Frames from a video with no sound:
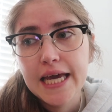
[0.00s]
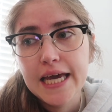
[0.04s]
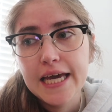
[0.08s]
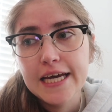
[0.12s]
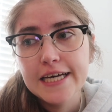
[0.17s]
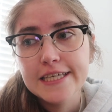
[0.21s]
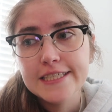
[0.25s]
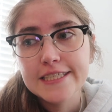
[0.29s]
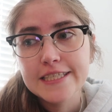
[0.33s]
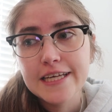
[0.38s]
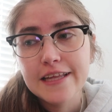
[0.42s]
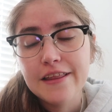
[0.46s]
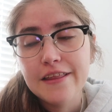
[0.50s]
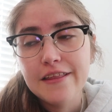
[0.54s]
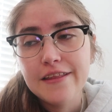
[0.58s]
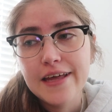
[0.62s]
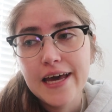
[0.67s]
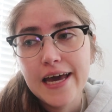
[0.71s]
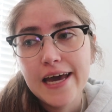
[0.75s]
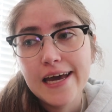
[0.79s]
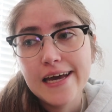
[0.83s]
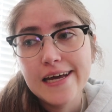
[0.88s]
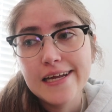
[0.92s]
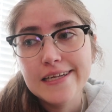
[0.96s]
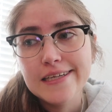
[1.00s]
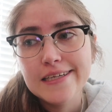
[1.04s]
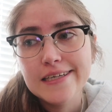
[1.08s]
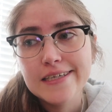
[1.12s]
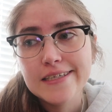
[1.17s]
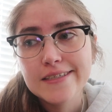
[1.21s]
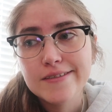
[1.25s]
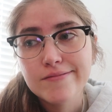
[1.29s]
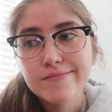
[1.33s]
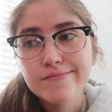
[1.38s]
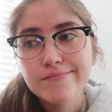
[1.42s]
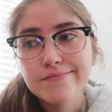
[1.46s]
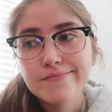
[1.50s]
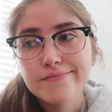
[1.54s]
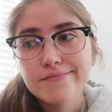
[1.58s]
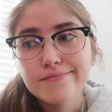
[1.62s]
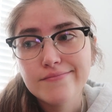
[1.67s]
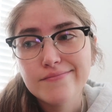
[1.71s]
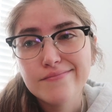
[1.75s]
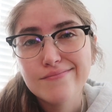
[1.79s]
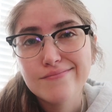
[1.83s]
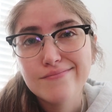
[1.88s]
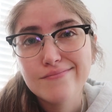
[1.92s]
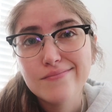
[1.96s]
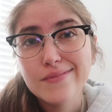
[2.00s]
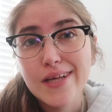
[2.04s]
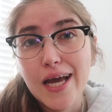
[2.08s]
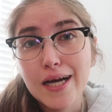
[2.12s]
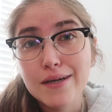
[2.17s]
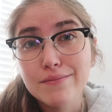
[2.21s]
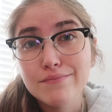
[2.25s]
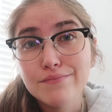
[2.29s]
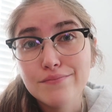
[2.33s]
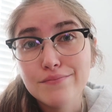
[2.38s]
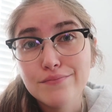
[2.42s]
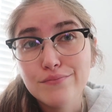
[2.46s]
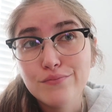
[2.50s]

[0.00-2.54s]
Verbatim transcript: and then, yeah.